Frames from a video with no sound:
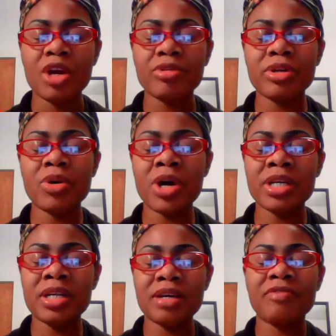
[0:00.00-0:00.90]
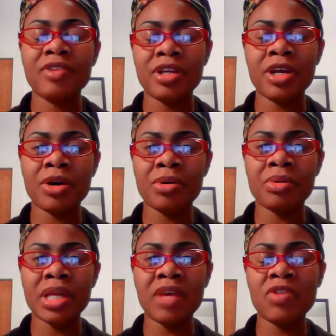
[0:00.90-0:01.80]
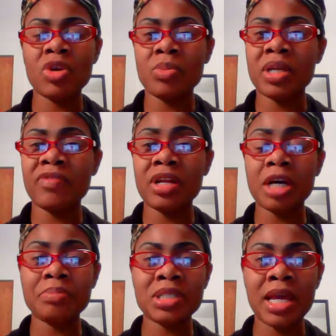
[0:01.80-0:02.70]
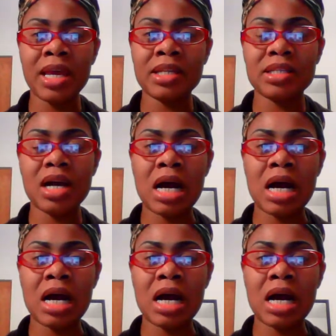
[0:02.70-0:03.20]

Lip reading: recorded a video giving you a bit of an update